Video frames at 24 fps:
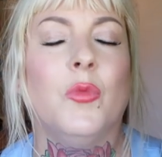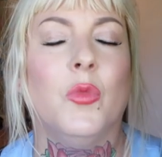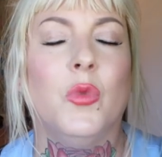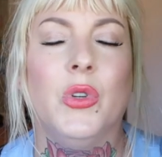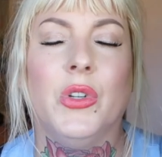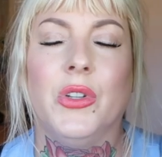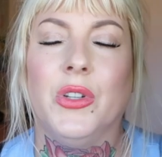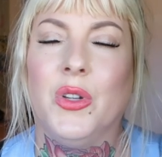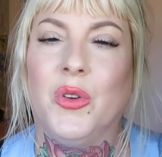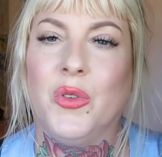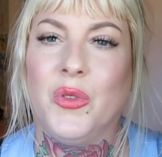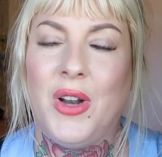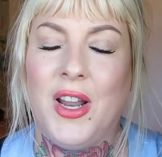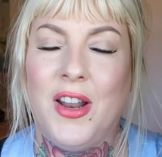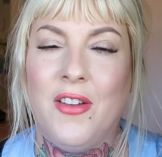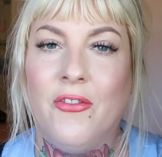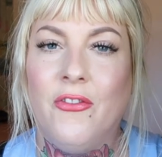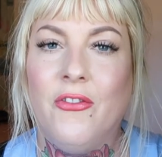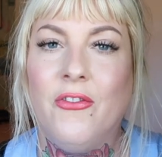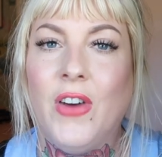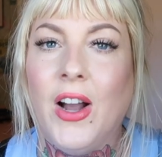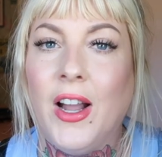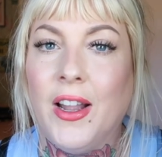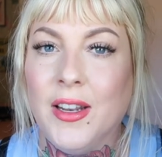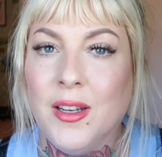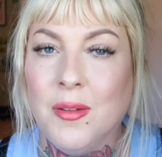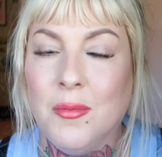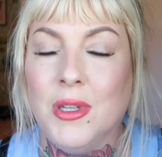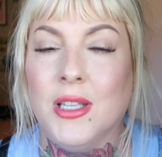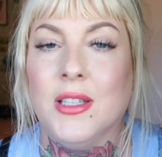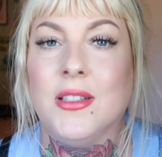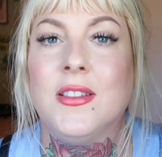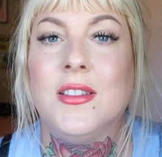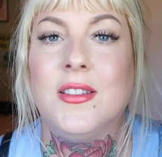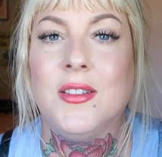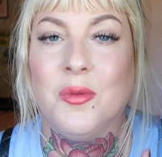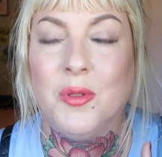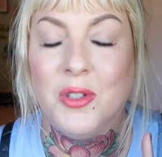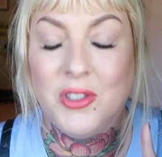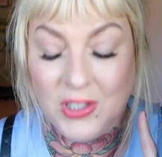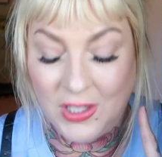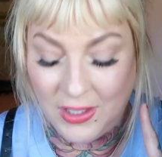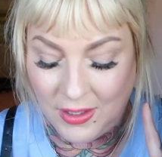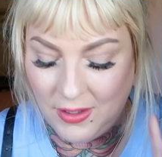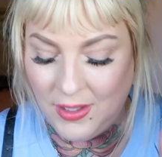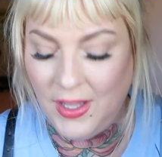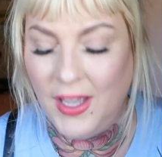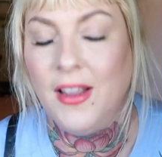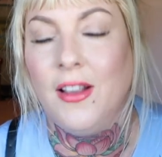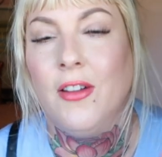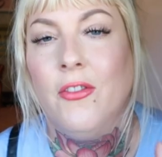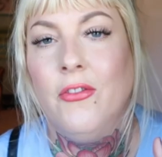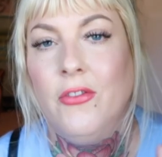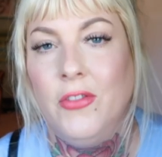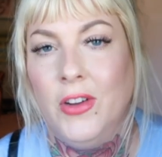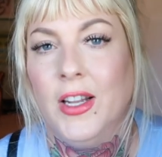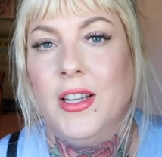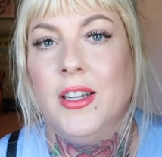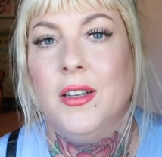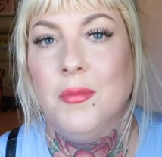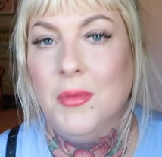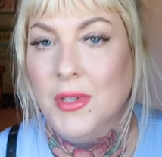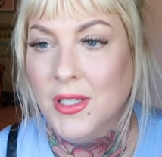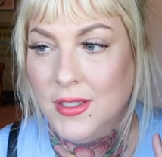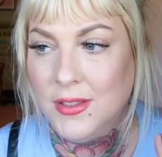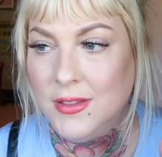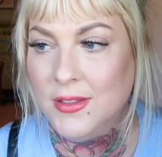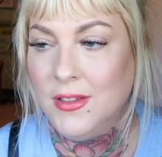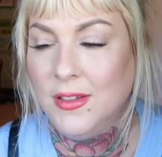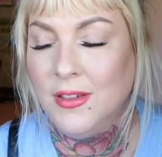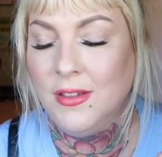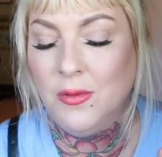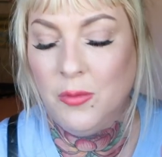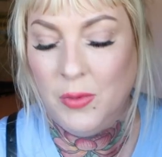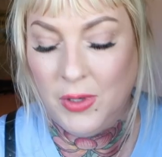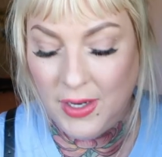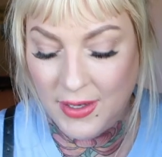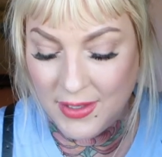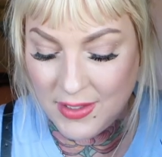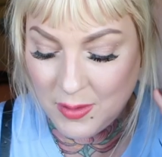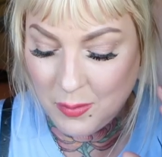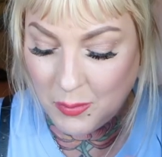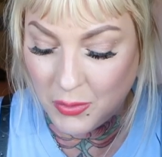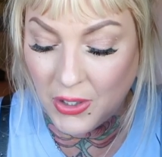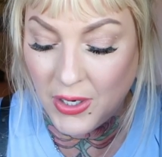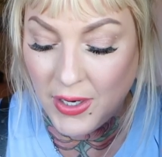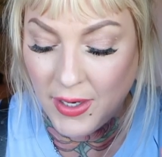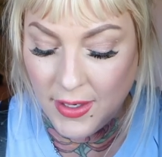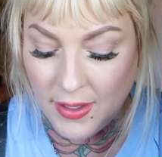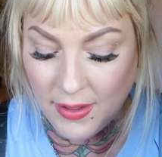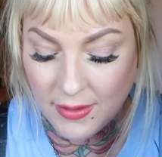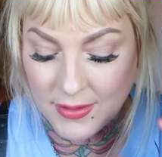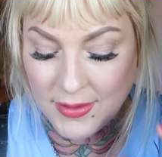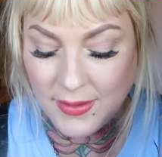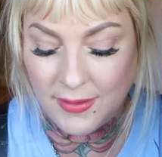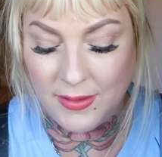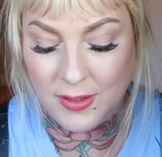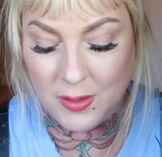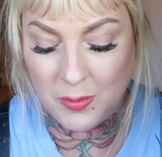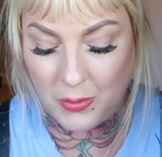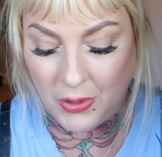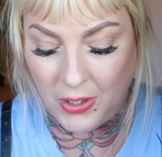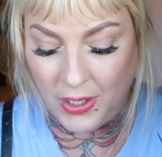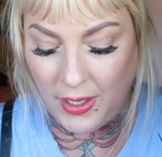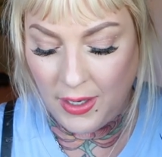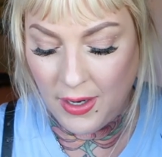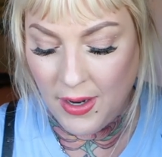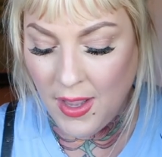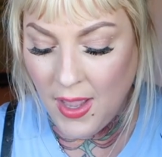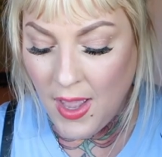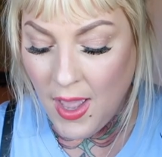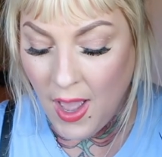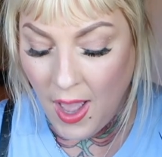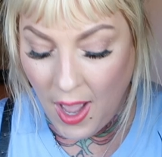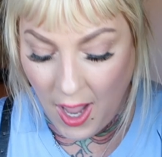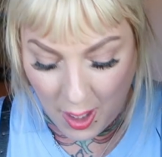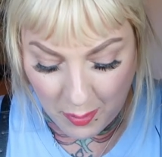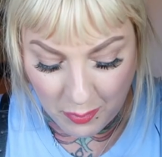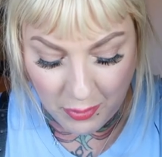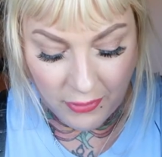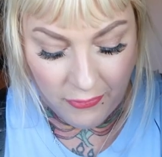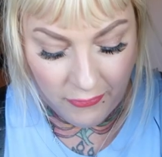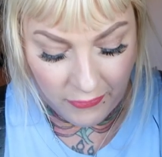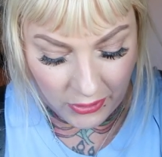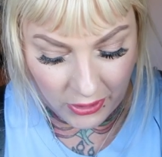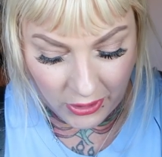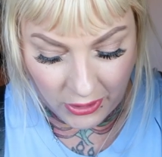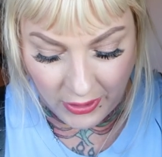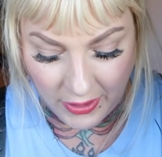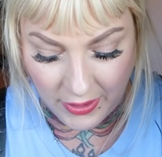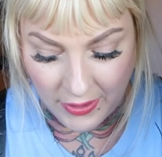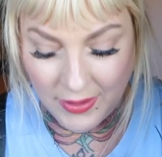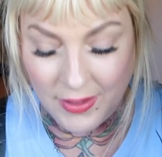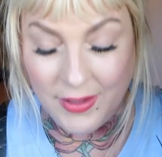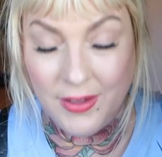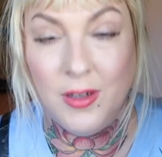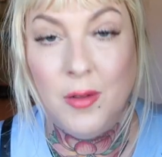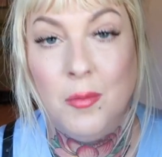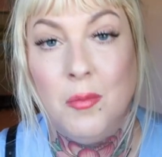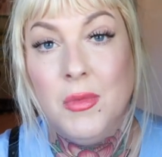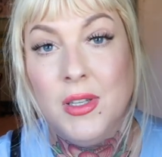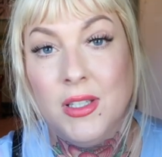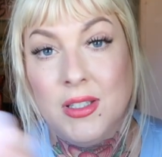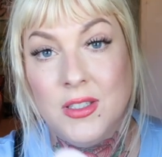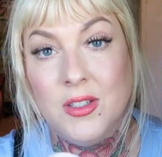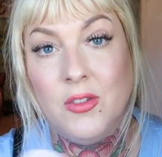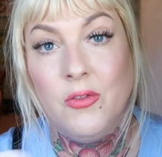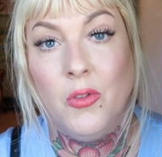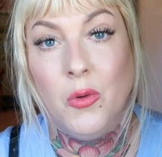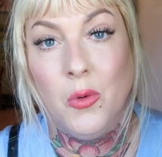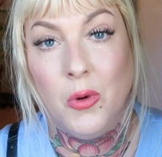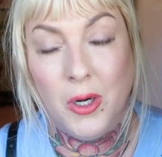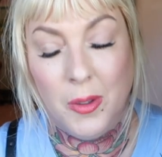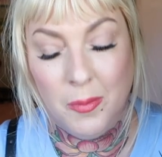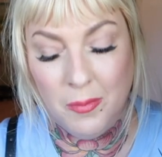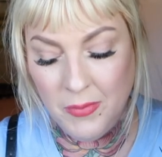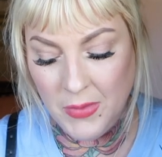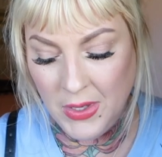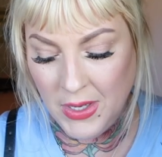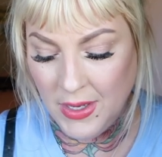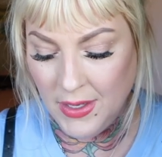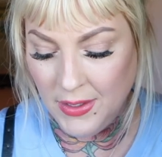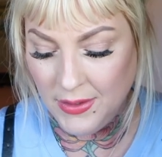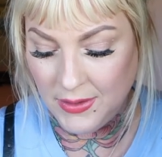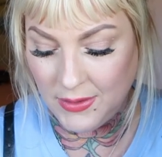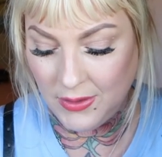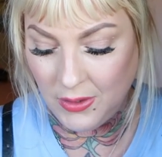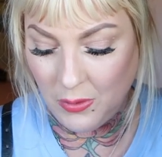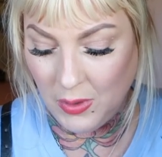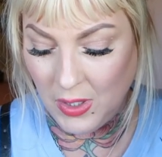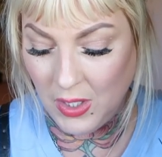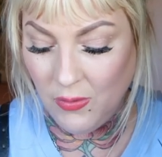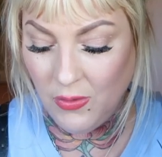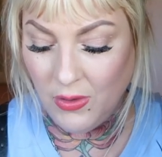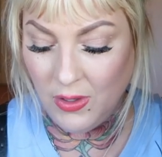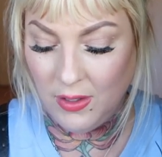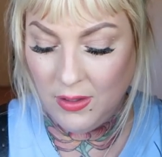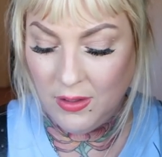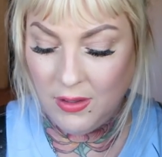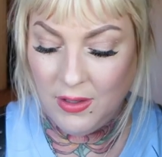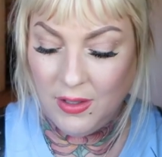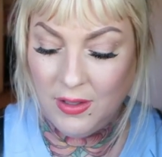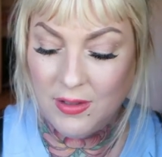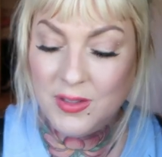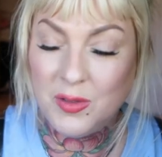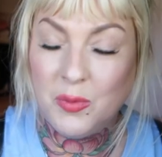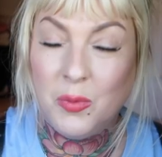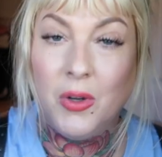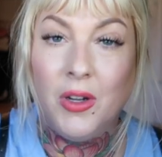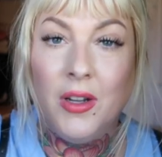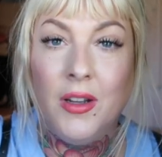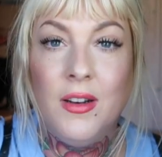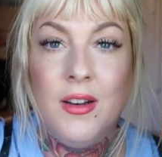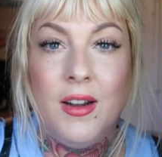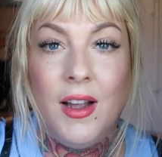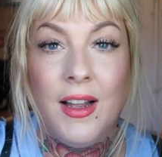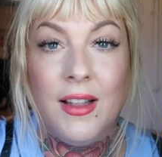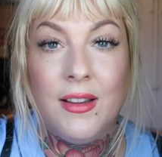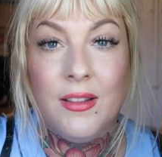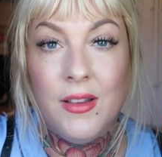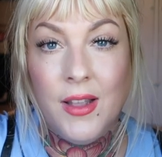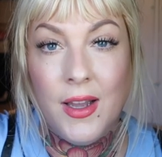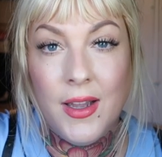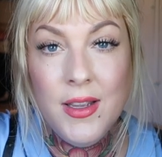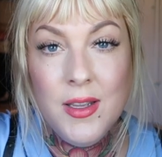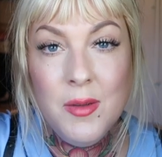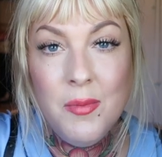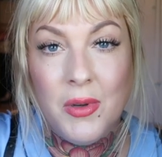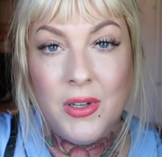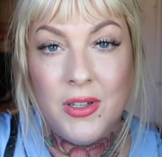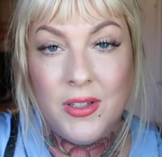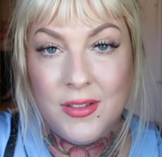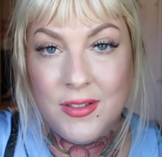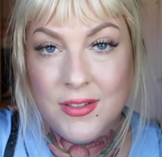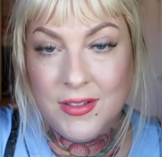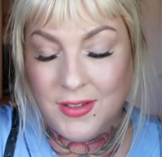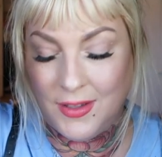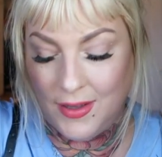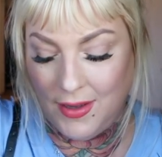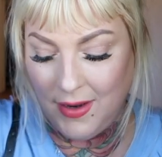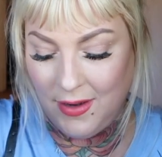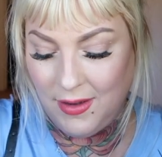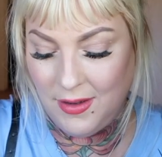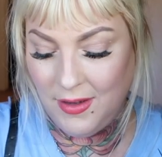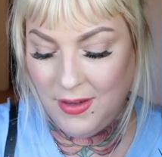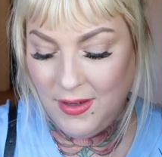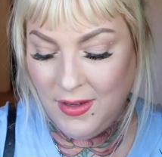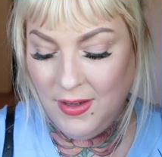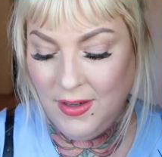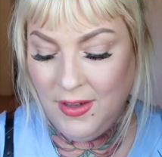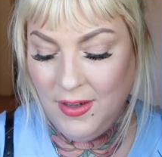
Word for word: really great fine mist, which I like a fine mist. When I spray a setting spray, I prefer it in a mist form. So even this one I like, but it's like,